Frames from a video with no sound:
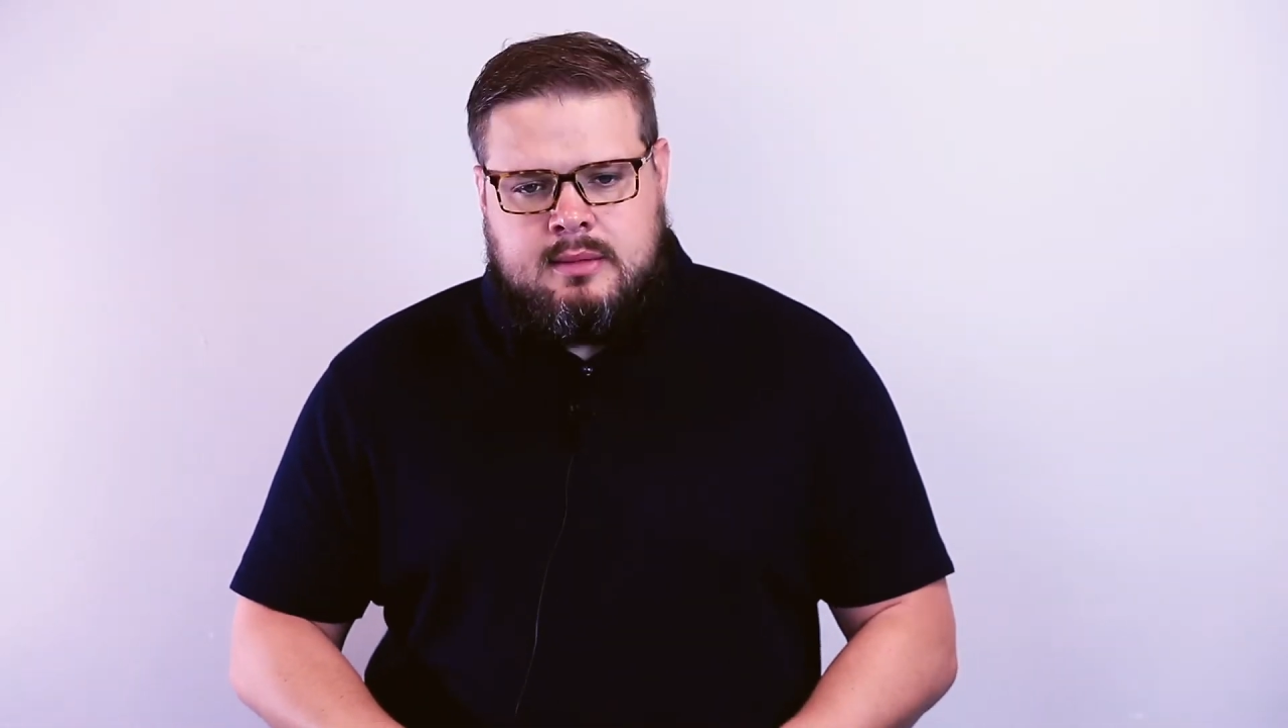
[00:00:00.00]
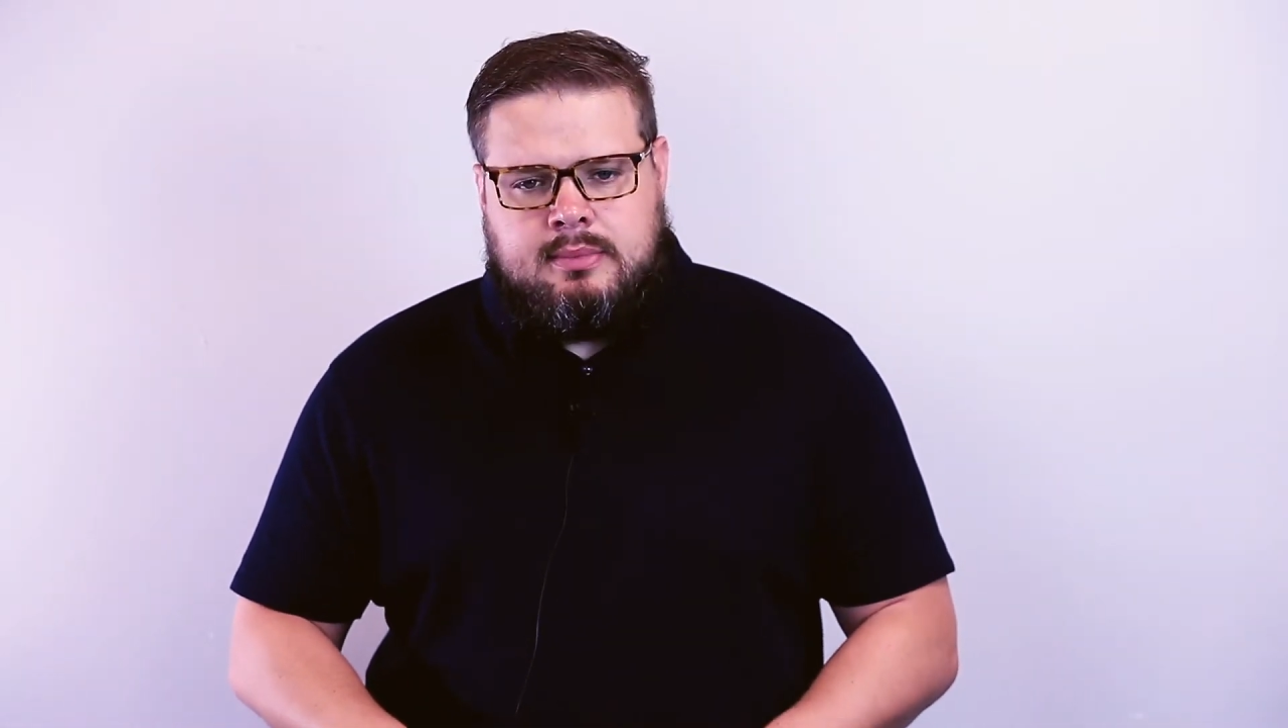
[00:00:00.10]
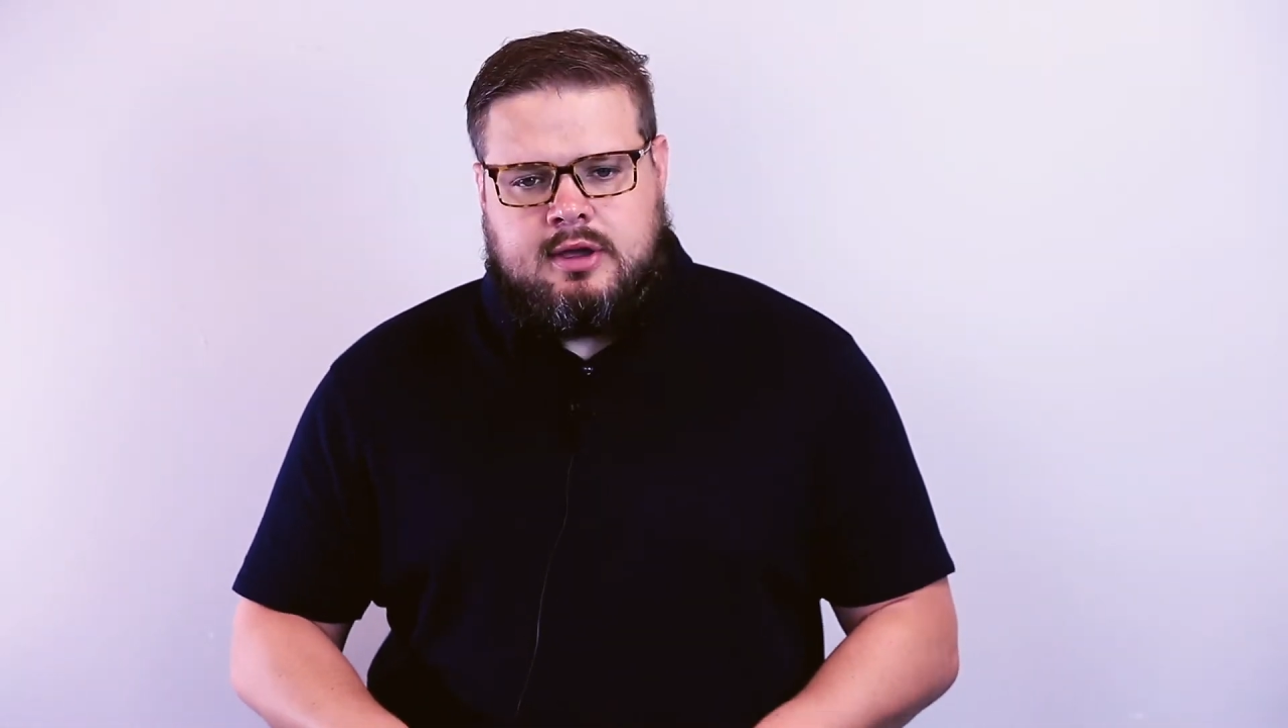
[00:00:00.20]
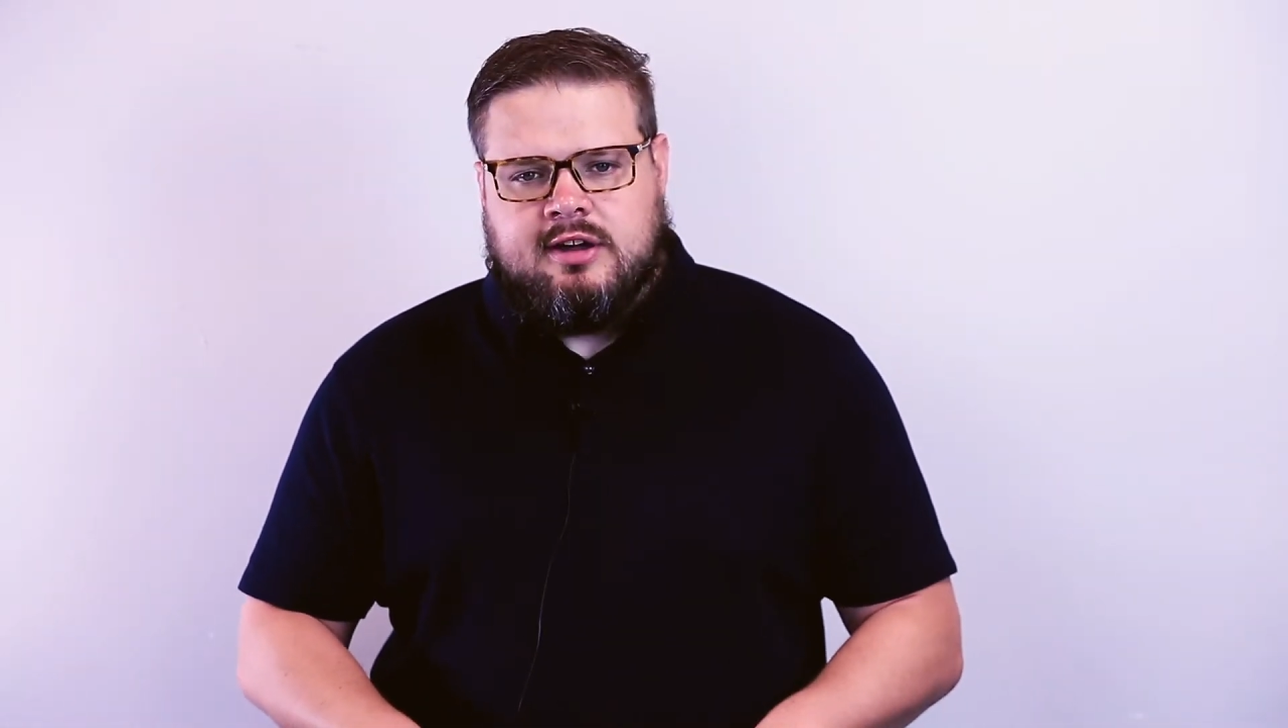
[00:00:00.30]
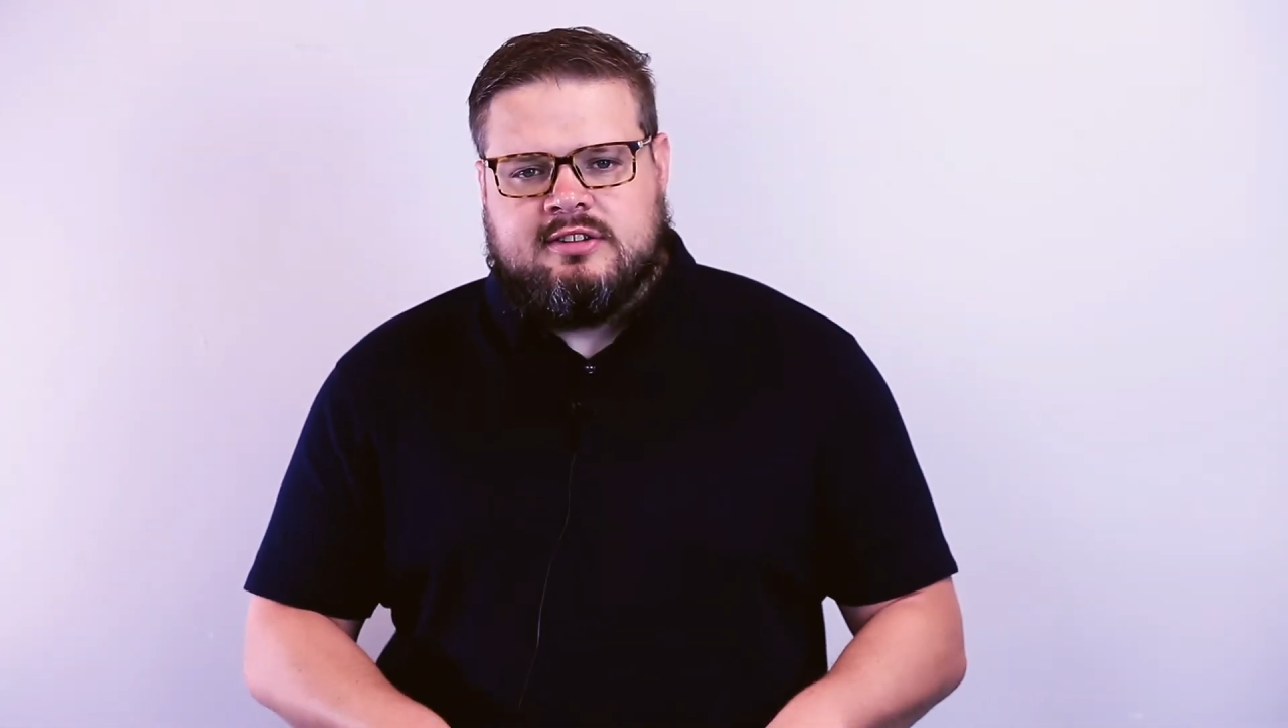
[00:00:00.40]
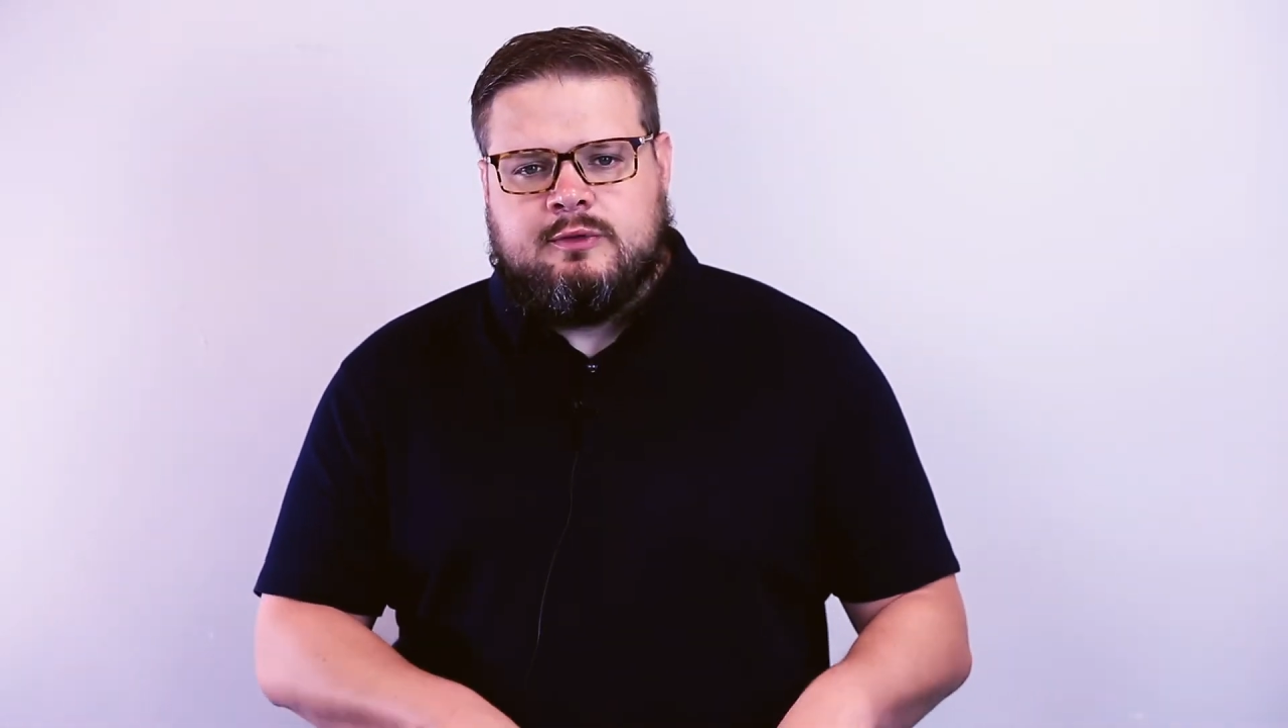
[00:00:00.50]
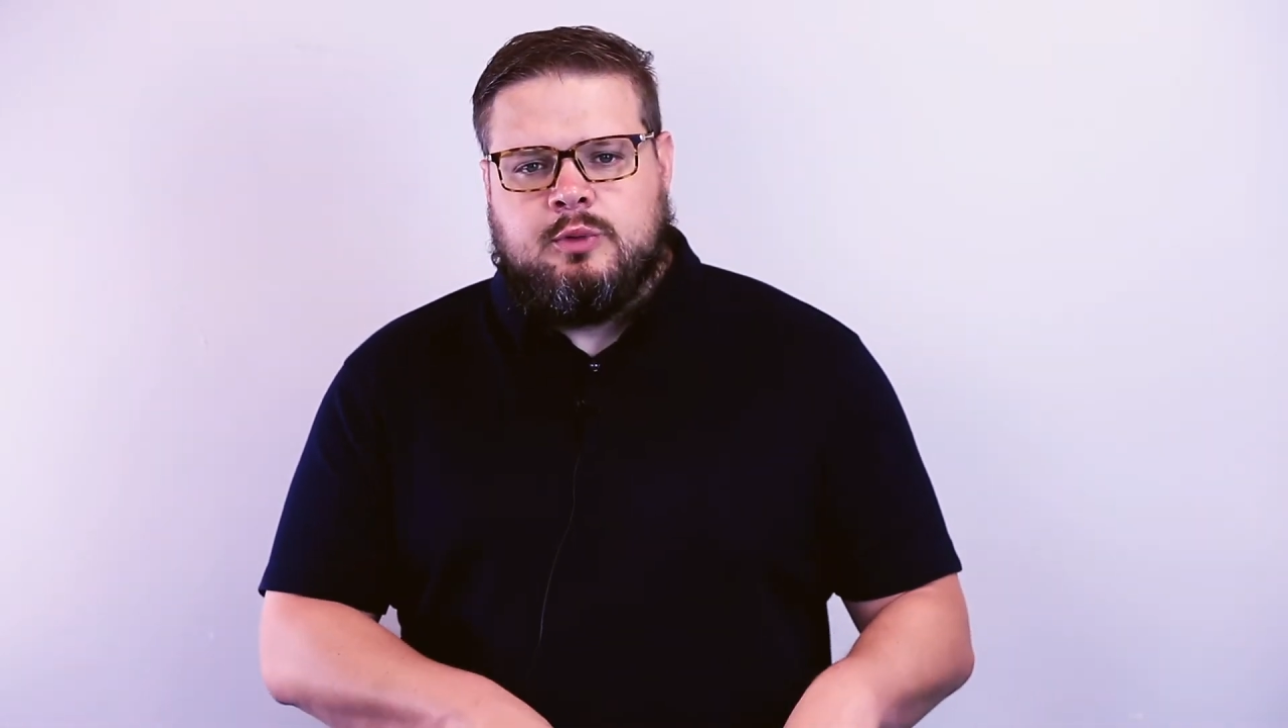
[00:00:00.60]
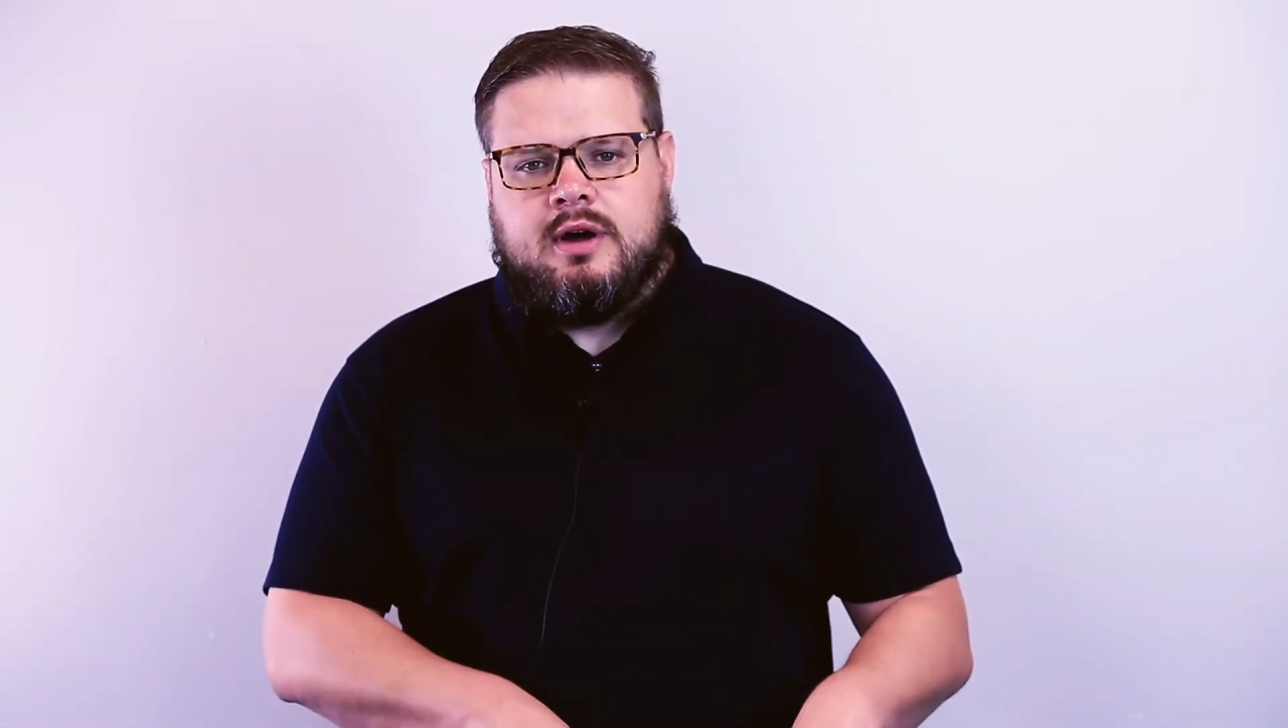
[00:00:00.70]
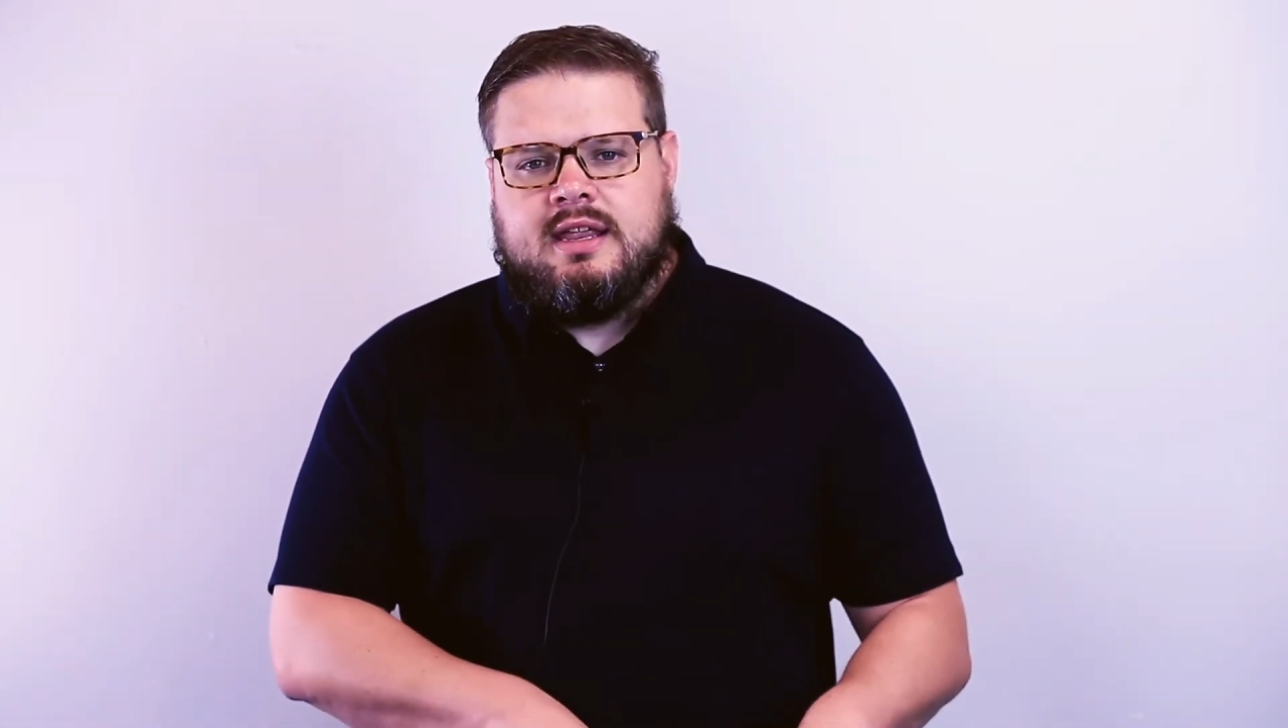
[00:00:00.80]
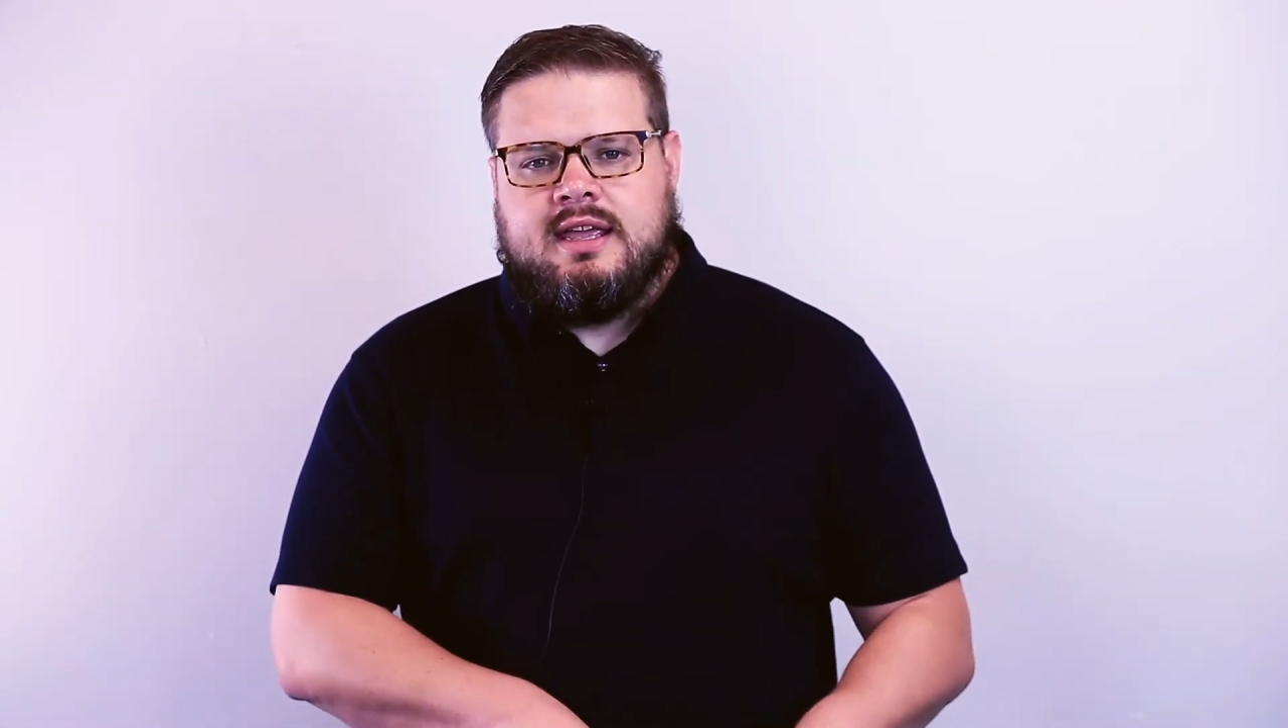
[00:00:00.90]
because of
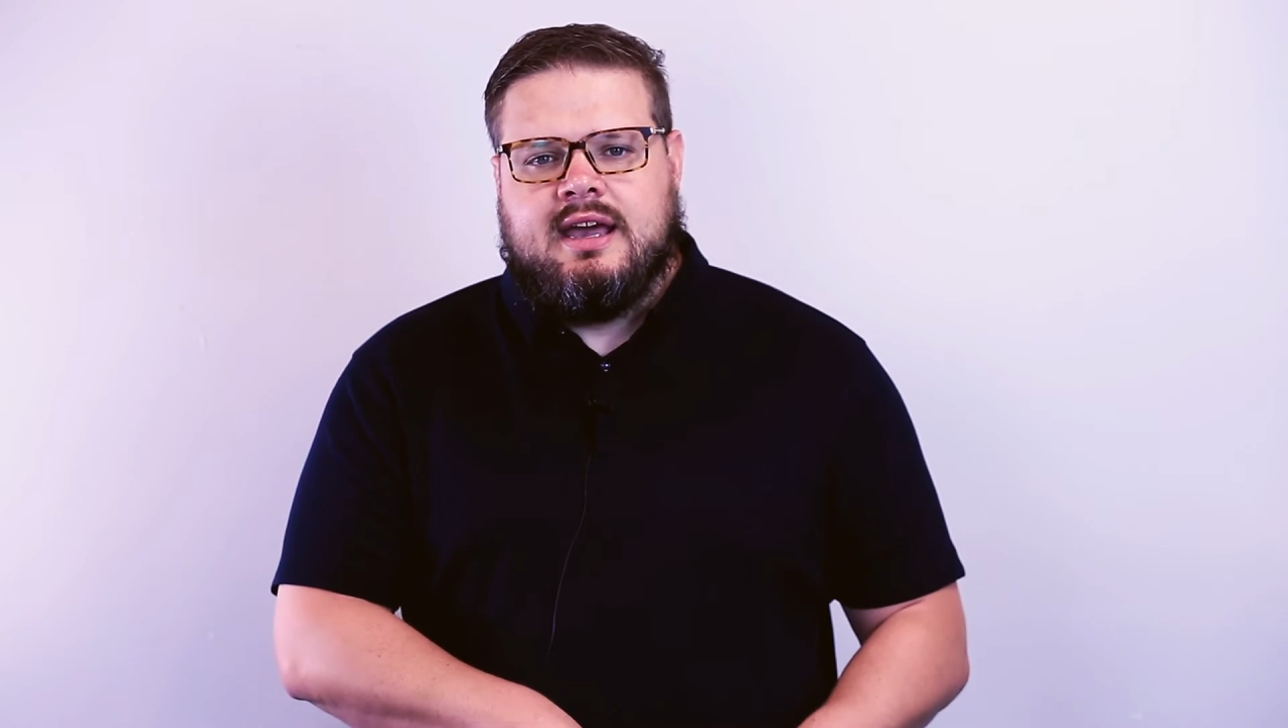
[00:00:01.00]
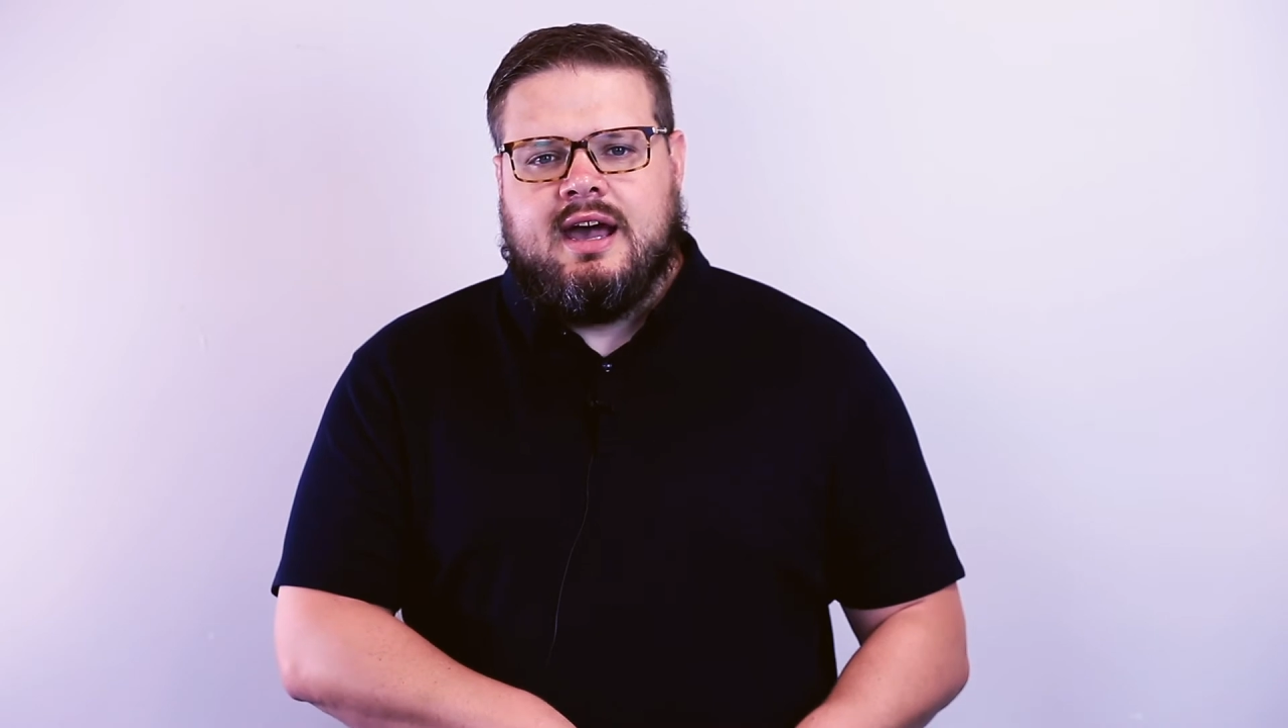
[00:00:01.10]
what He